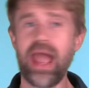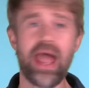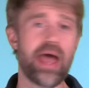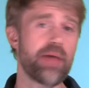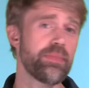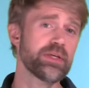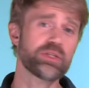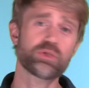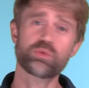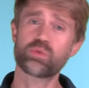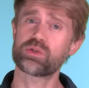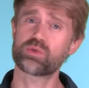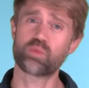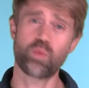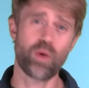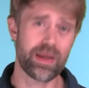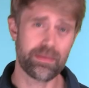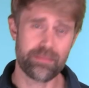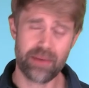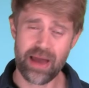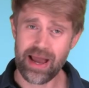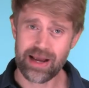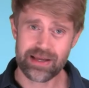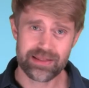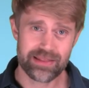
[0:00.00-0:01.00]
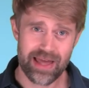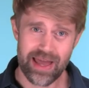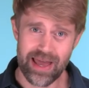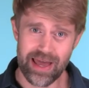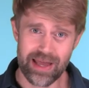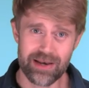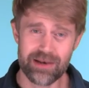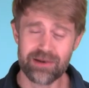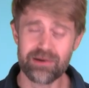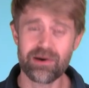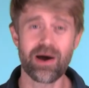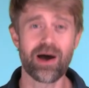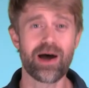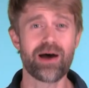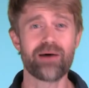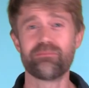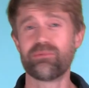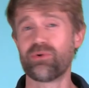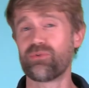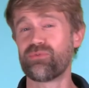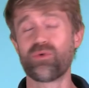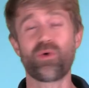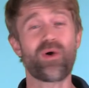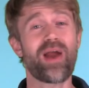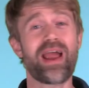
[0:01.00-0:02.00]
And this was way back then, uh,
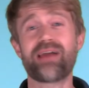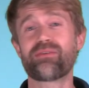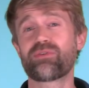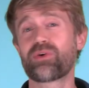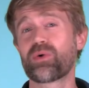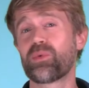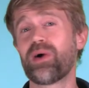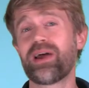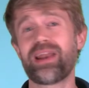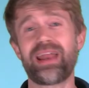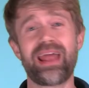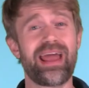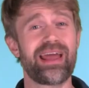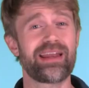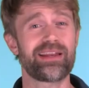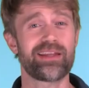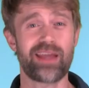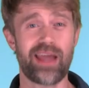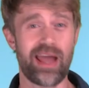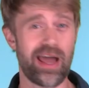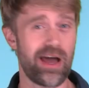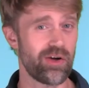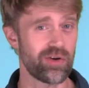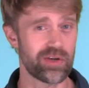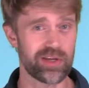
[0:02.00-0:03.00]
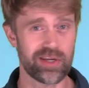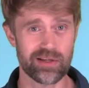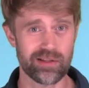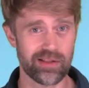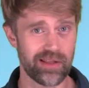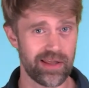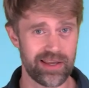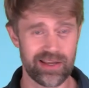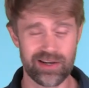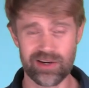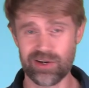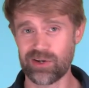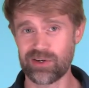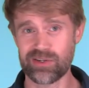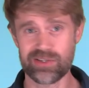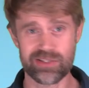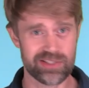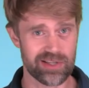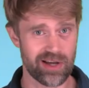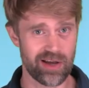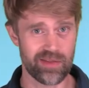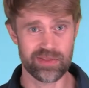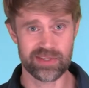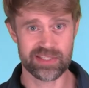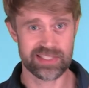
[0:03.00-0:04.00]
before everyone had
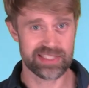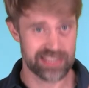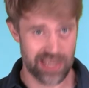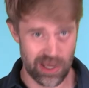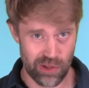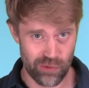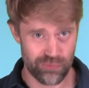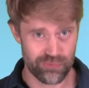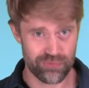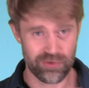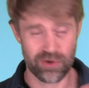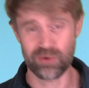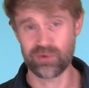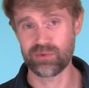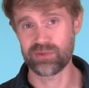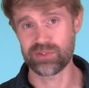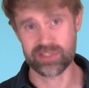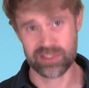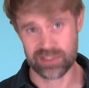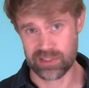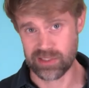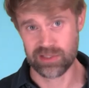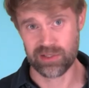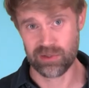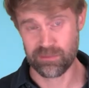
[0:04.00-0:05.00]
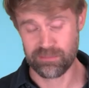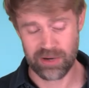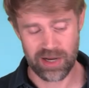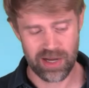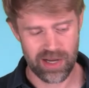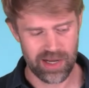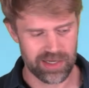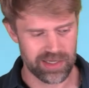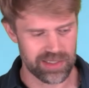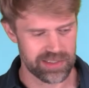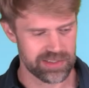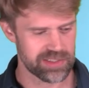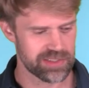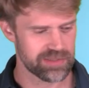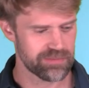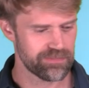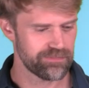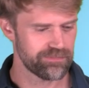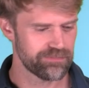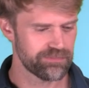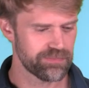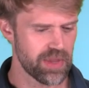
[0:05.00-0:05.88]
calculators on the cell phones in their pockets.